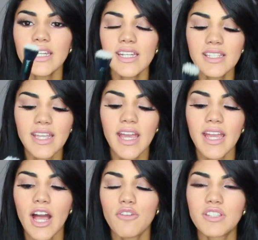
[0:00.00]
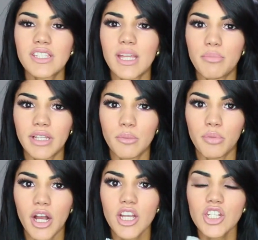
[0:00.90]
is a e.l.f. stippling
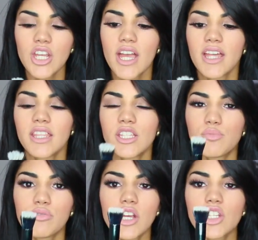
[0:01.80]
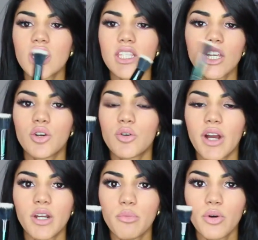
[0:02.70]
brush. This brush is
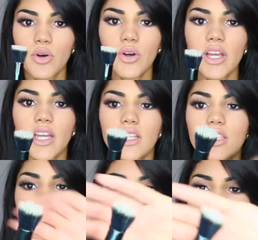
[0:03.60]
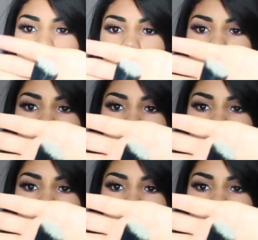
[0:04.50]
incredible. It's super